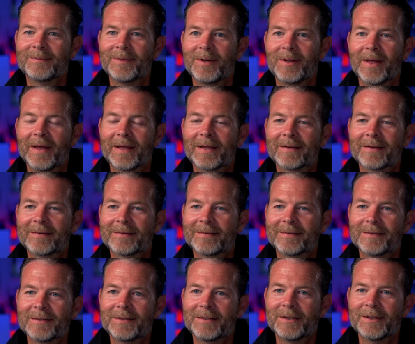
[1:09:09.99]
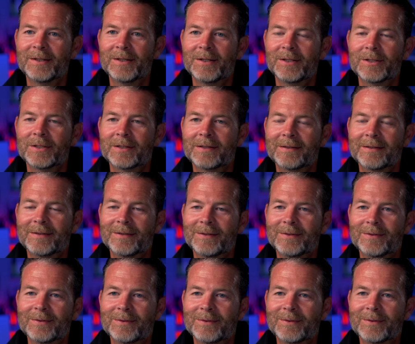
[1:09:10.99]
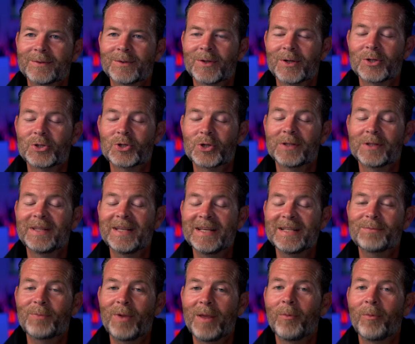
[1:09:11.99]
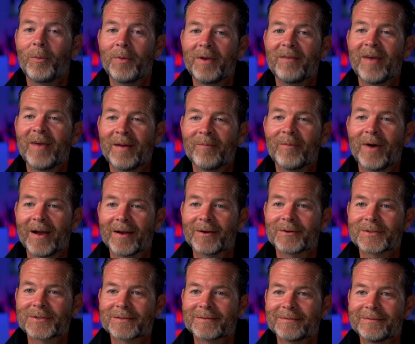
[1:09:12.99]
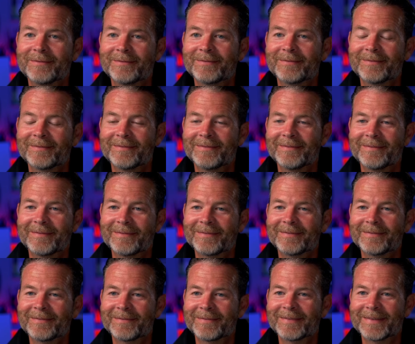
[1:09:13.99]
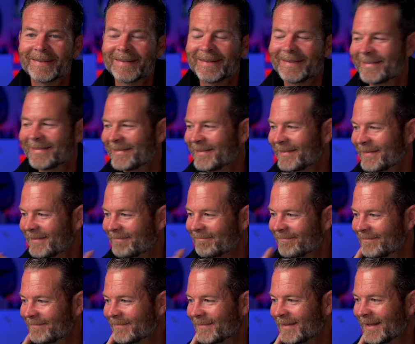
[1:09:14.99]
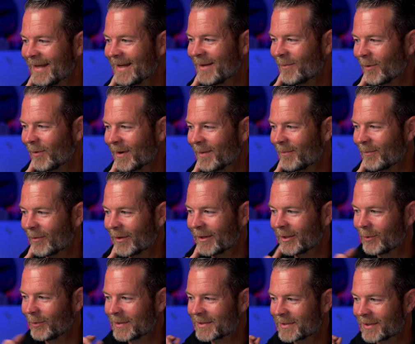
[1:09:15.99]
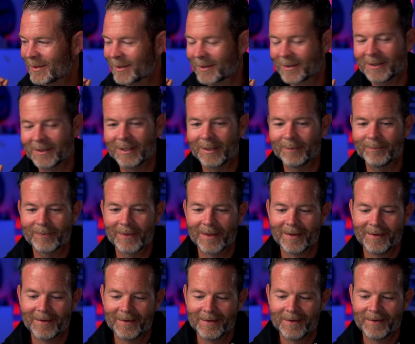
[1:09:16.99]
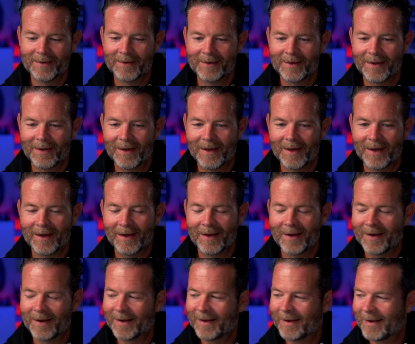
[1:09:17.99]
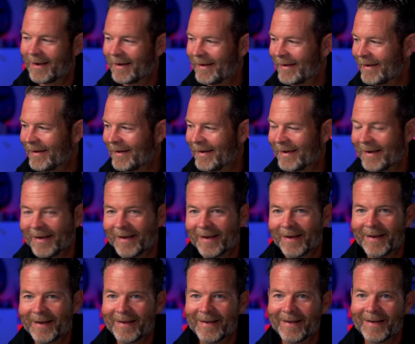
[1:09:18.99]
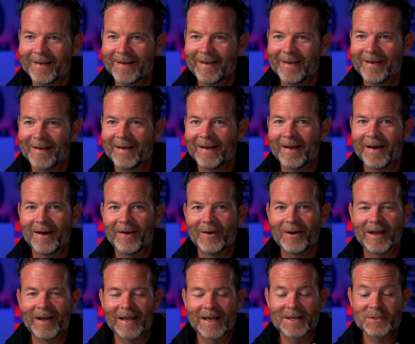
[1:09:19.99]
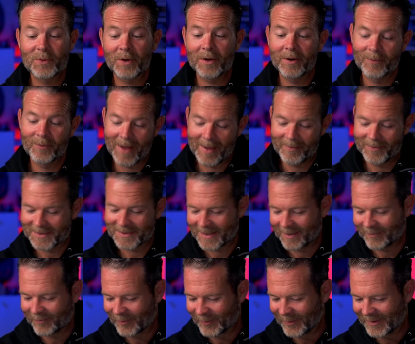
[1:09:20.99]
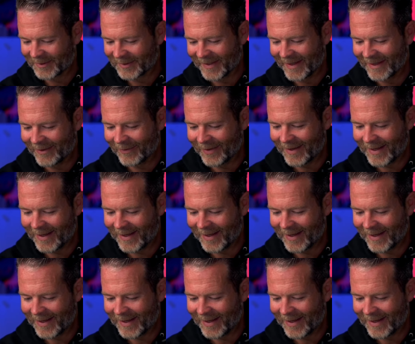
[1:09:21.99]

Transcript: You're like. Apparently, we don't measure up. Should these people be vampires? Right. We did not pass the the test. They didn't want to bring you into their club. So they're they're cool animals. Cool animals. All right, guys, we're gonna wrap this up for real now.